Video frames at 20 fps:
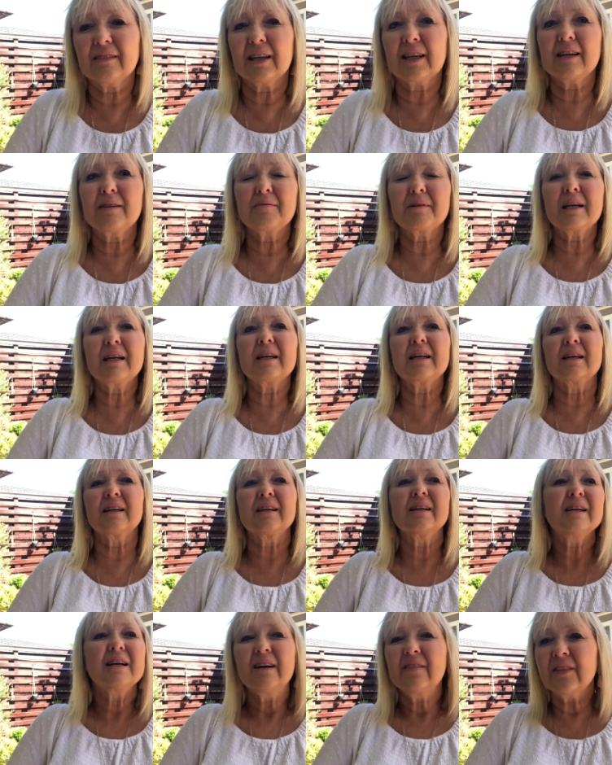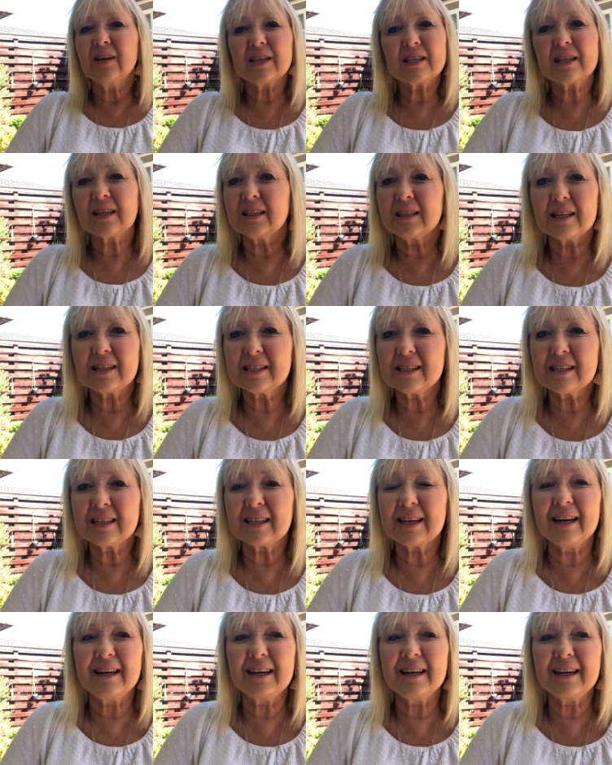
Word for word: I keep getting it. And that's a classic